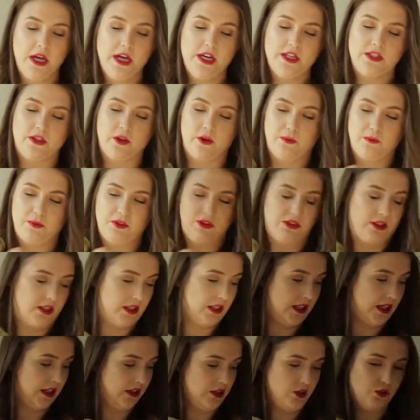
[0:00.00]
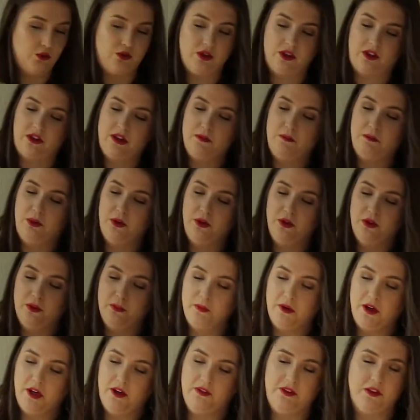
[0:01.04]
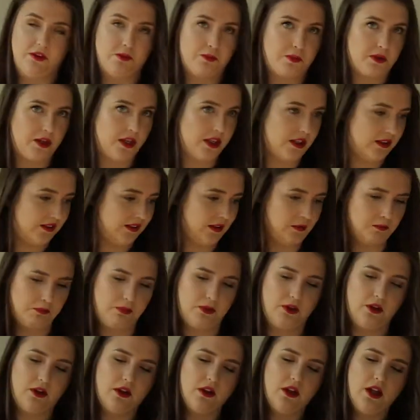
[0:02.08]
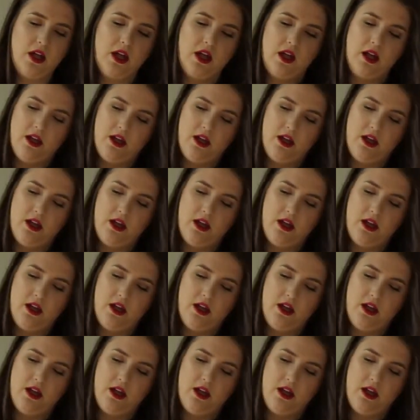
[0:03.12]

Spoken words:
So I'm just going to, you just can pull them off. It's pretty simple.